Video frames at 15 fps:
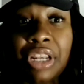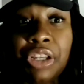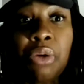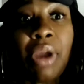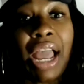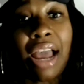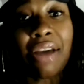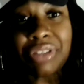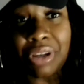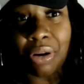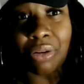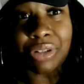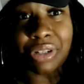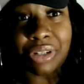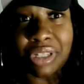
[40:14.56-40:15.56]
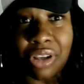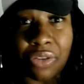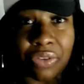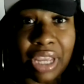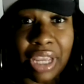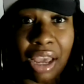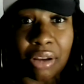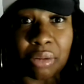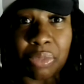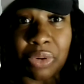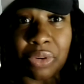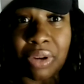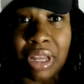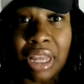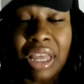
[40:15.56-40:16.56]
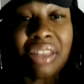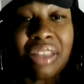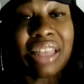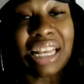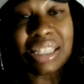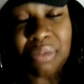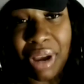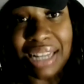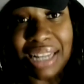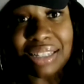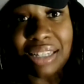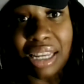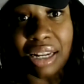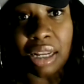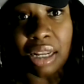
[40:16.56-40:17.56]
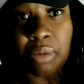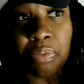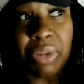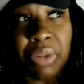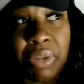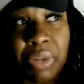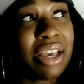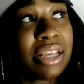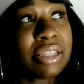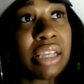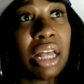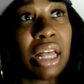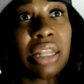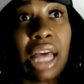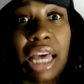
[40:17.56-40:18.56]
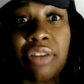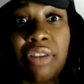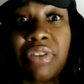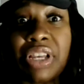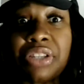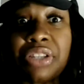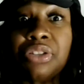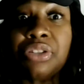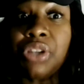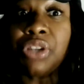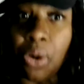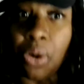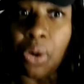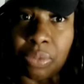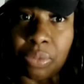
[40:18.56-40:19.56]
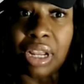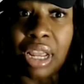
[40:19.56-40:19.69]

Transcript: you have to hold yourself accountable. That's why I did it, because a lot of us don't.